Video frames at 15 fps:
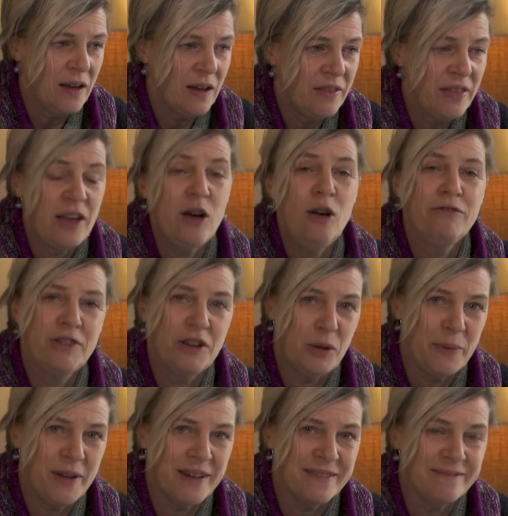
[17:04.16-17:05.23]
They are
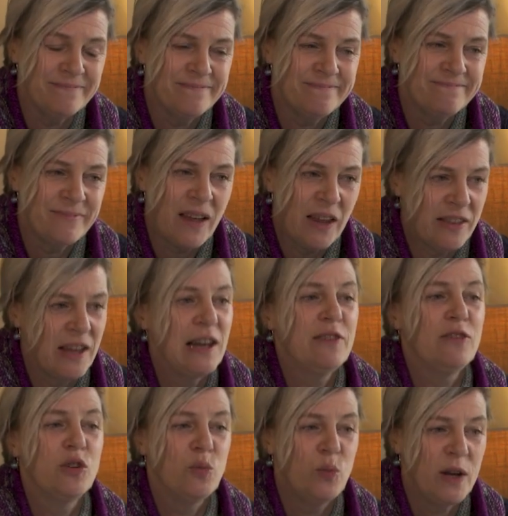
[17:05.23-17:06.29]
vermin. They live
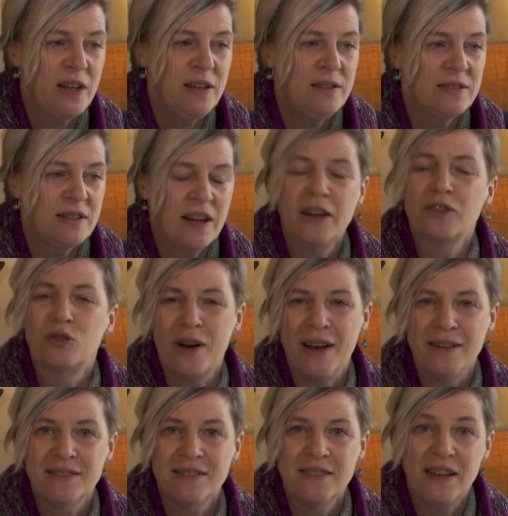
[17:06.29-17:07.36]
on weeds and
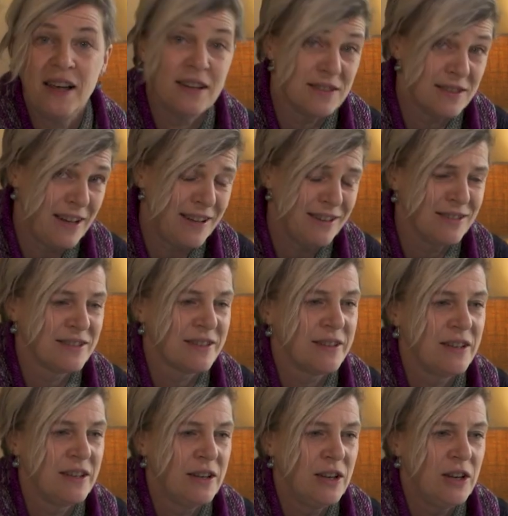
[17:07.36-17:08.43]
grass and snails.
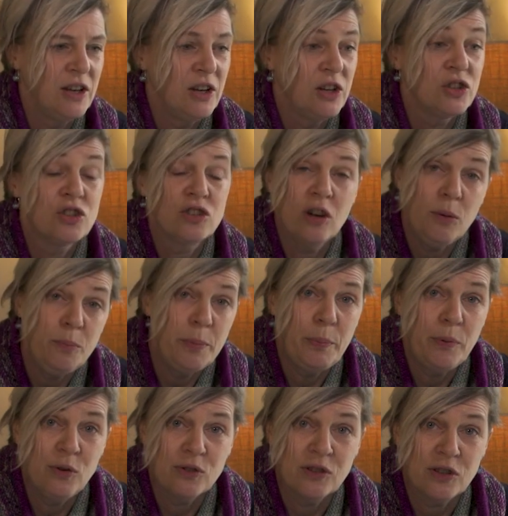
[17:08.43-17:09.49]

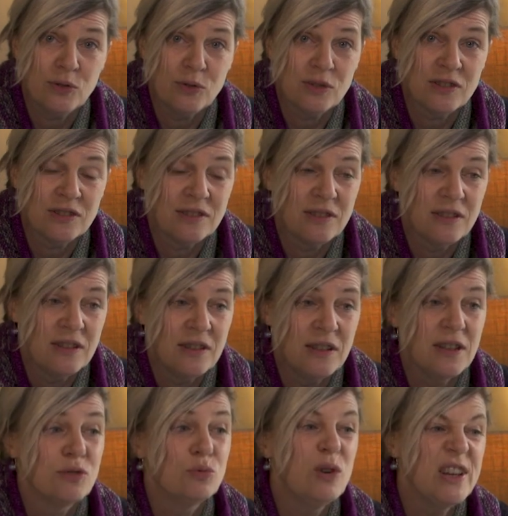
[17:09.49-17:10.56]
Shop-bought goose
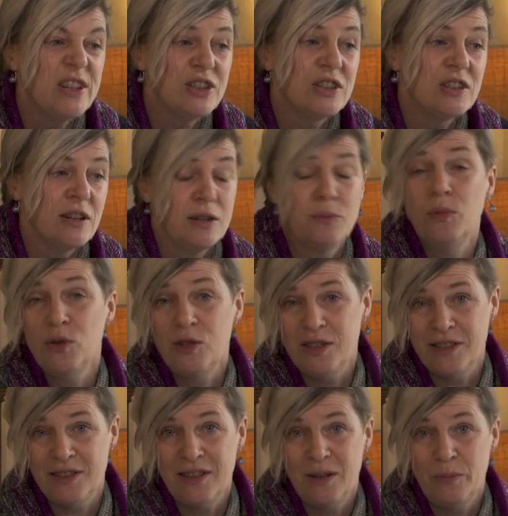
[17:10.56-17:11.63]
is rich and
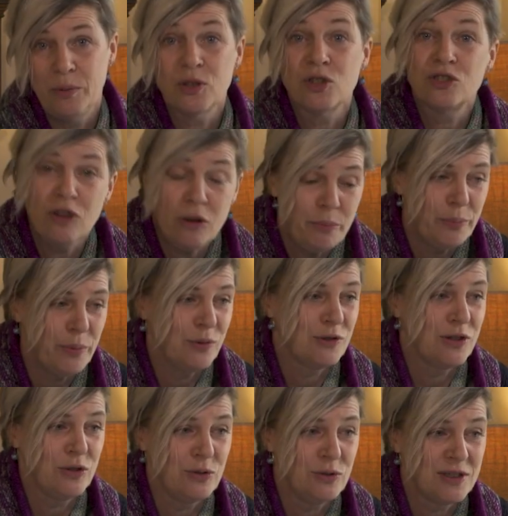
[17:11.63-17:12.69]
moist, but shop-bought
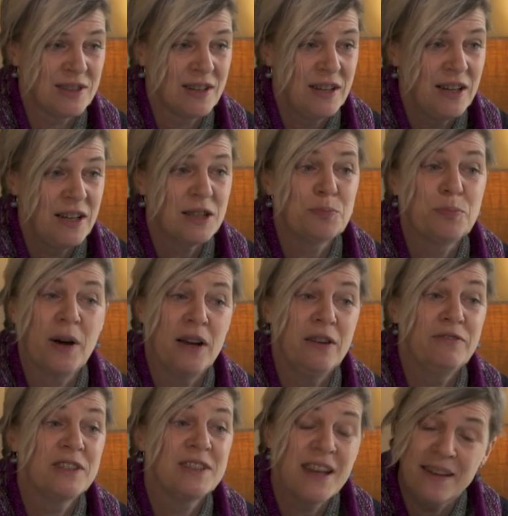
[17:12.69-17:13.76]
goose is bred
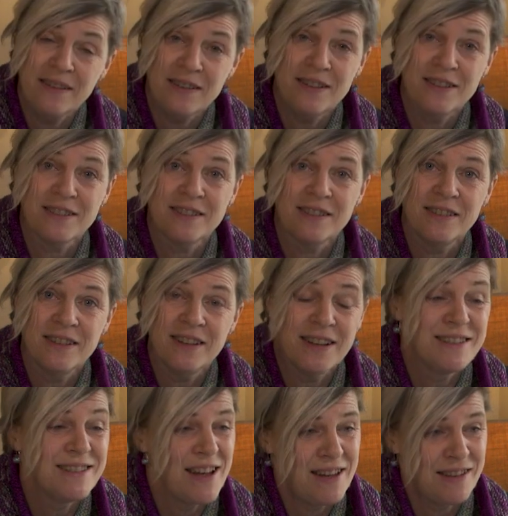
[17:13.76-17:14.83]
for tenderness
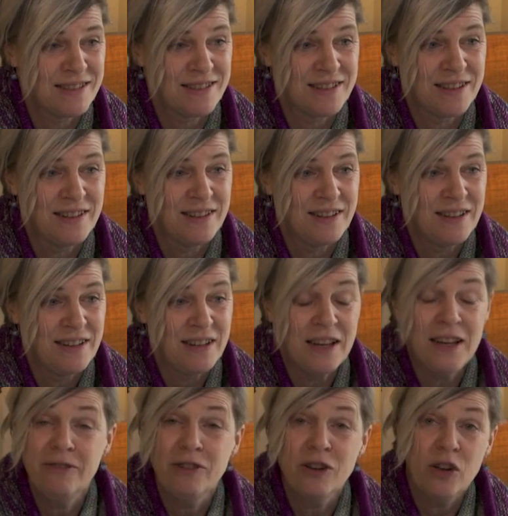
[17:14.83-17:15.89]
and taste,
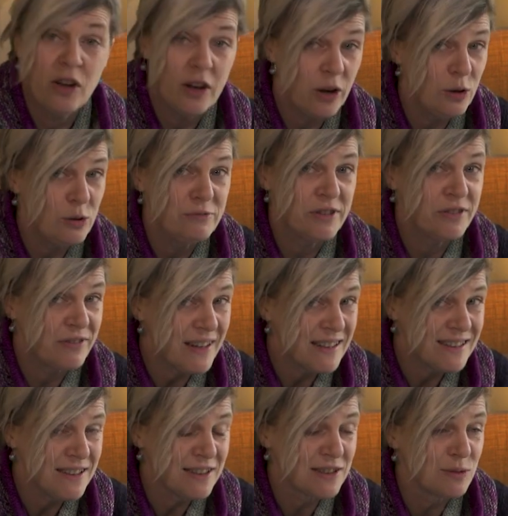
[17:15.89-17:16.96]
even
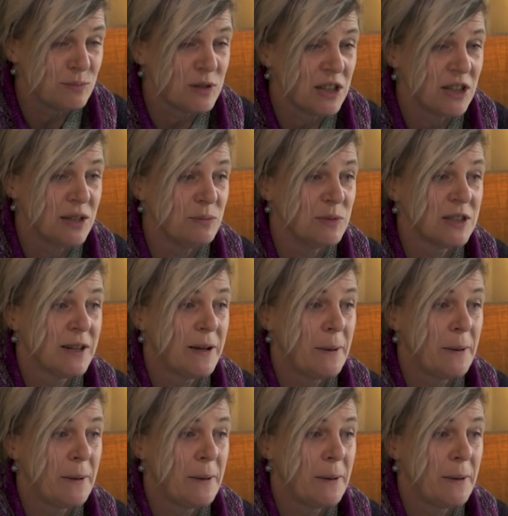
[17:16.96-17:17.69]
over-fatty sometimes.